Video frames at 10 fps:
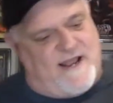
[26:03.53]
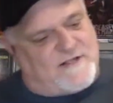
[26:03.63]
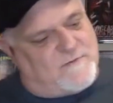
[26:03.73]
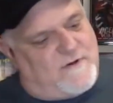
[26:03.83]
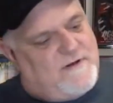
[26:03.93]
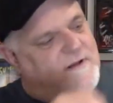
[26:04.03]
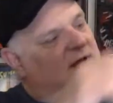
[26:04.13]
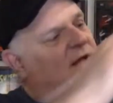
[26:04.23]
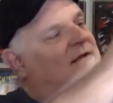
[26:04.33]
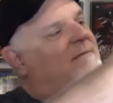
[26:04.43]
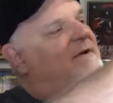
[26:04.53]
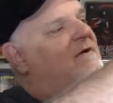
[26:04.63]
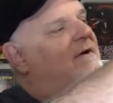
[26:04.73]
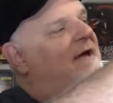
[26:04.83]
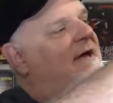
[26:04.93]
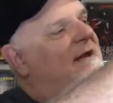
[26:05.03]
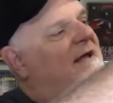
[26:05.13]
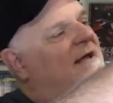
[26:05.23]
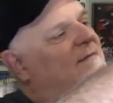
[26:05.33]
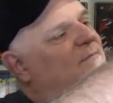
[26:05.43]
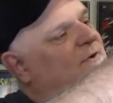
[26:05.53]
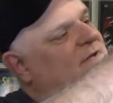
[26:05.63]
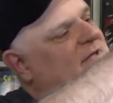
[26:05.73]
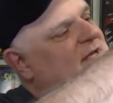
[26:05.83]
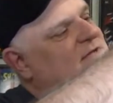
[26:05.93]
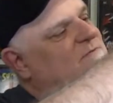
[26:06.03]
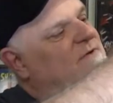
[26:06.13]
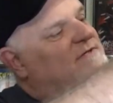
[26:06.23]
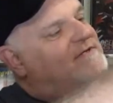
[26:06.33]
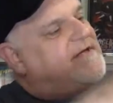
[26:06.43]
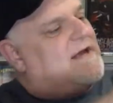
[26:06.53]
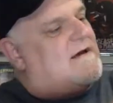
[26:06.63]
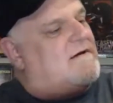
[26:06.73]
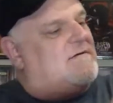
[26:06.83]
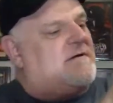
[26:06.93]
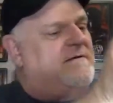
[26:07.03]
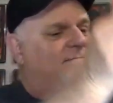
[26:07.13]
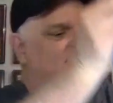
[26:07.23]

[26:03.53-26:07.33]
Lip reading: next one. Let me go ahead and put these ones down.